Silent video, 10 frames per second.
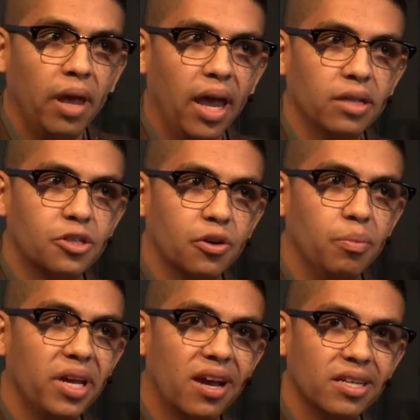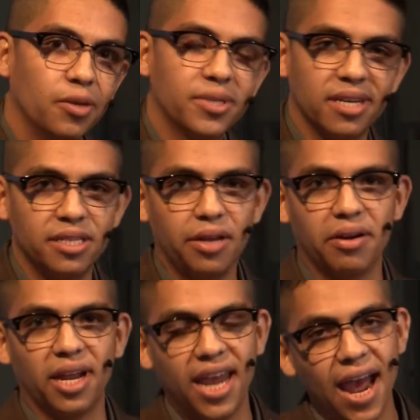And so because it was
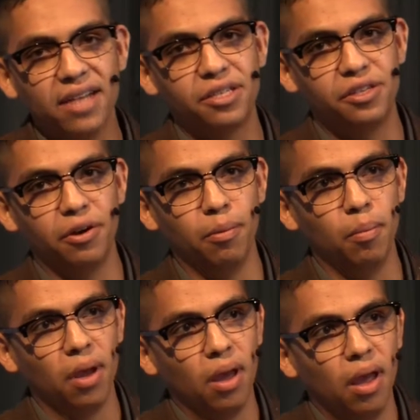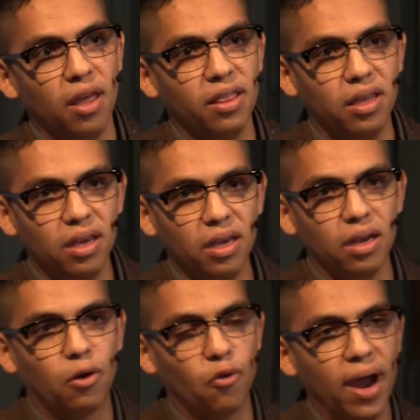considered a caste term, the
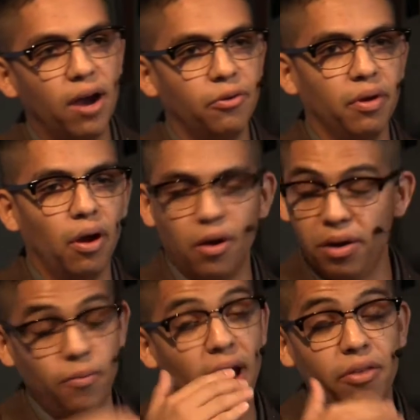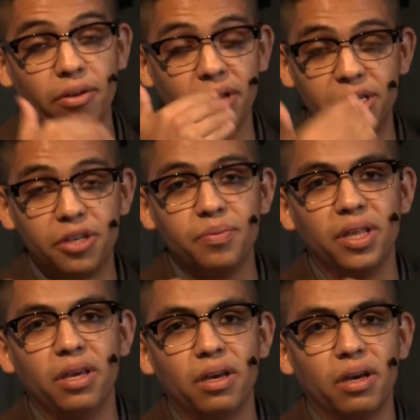crown, or rather, excuse me,
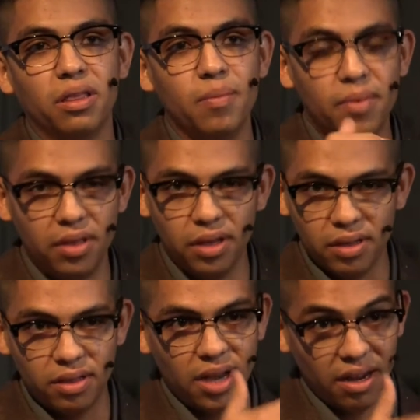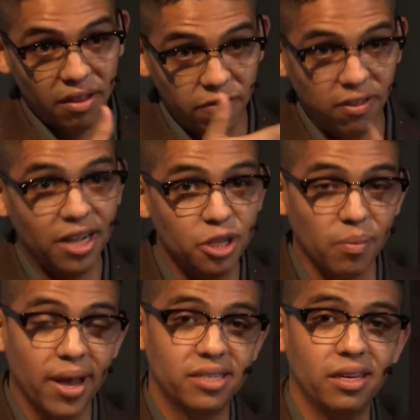the kind of the fledgling
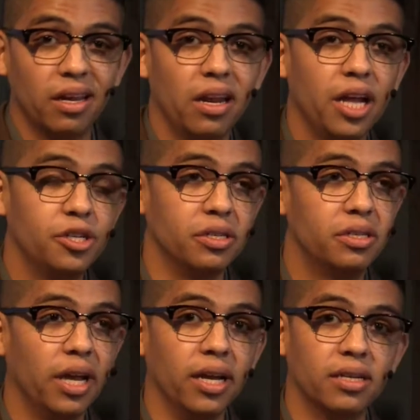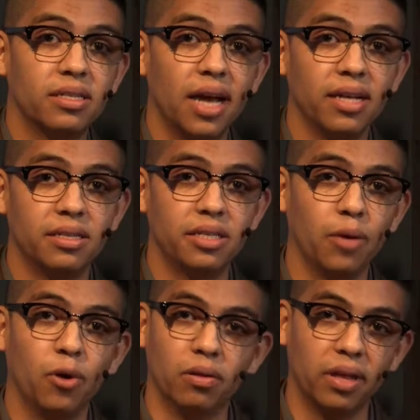Mexican nation state decides to say,
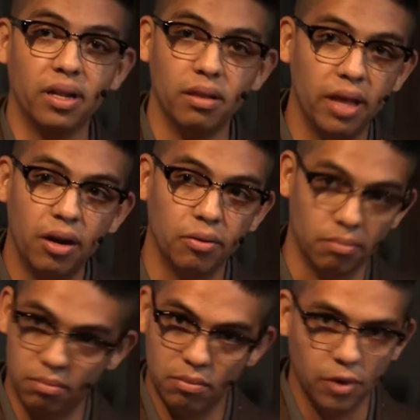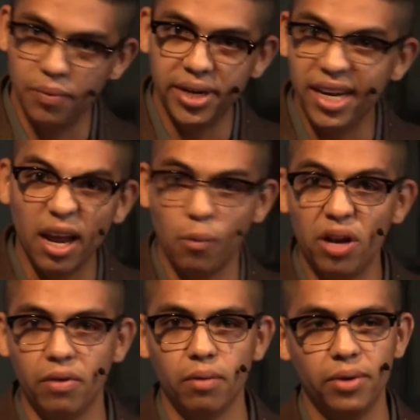well, then we need to get rid
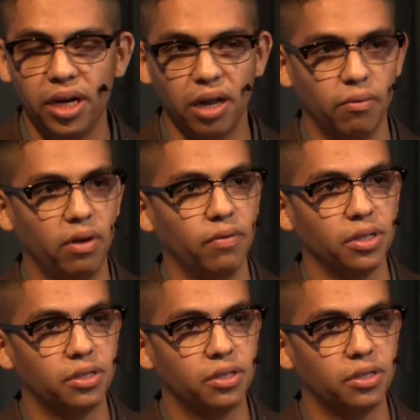of it. We need to get rid of it.